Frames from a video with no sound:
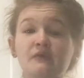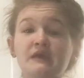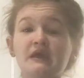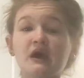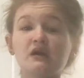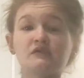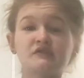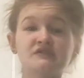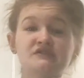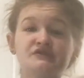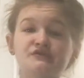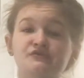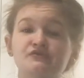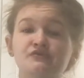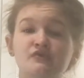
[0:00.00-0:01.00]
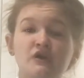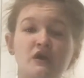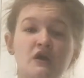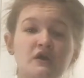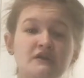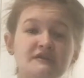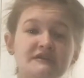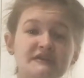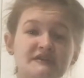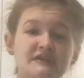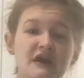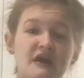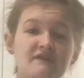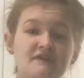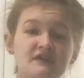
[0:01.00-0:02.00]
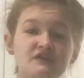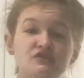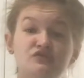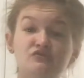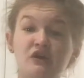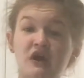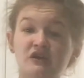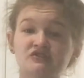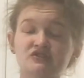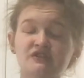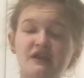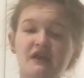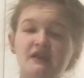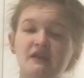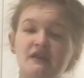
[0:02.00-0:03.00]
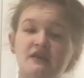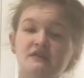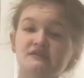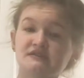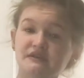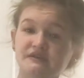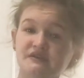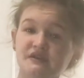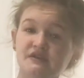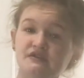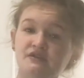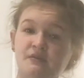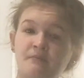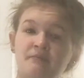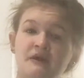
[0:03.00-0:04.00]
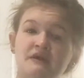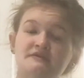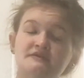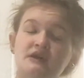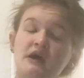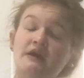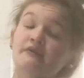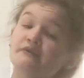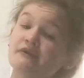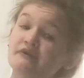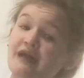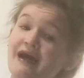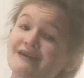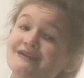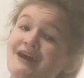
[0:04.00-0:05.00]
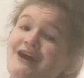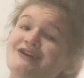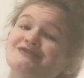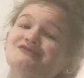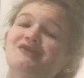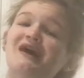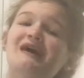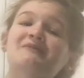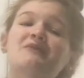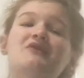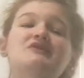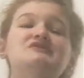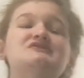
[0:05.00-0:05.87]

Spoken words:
we are going to get the oven to 180 Celsius, but I don't know that So I'm going